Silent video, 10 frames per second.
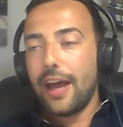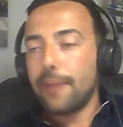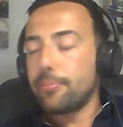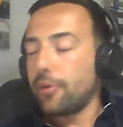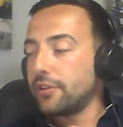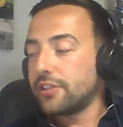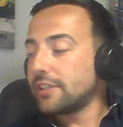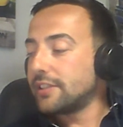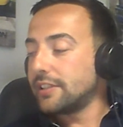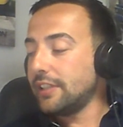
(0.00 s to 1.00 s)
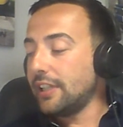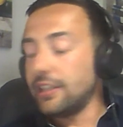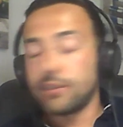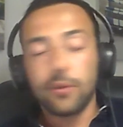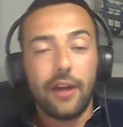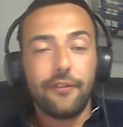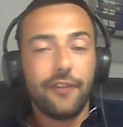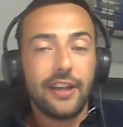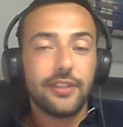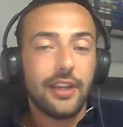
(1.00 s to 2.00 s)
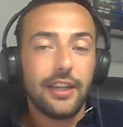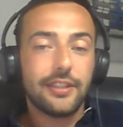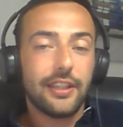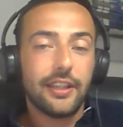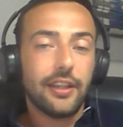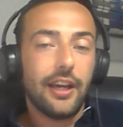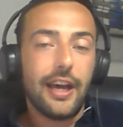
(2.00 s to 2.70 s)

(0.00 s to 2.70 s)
And that process is quite fascinating.